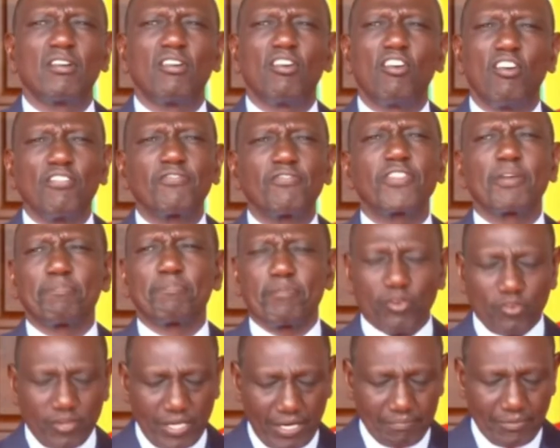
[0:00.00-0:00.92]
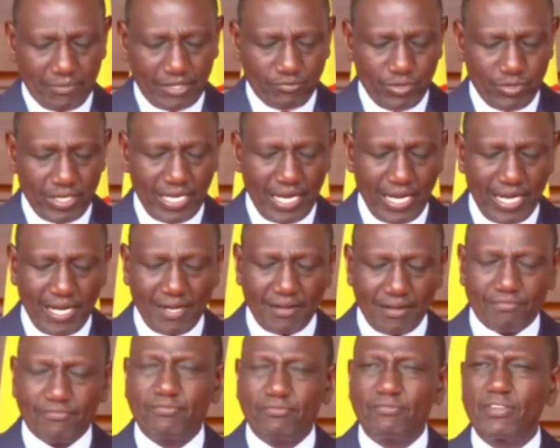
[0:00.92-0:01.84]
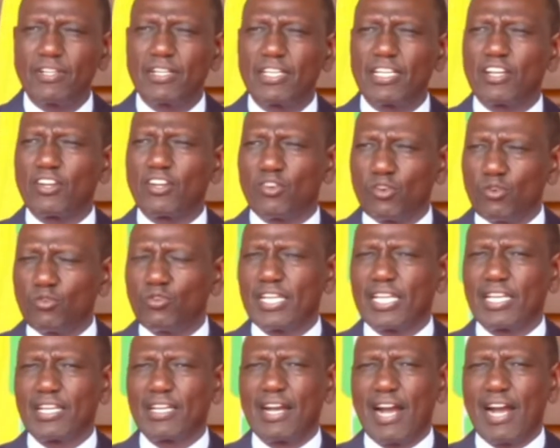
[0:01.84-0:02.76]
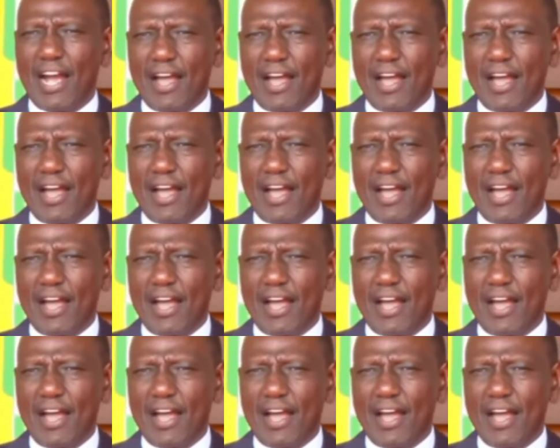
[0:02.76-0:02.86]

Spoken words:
of the program that we have, including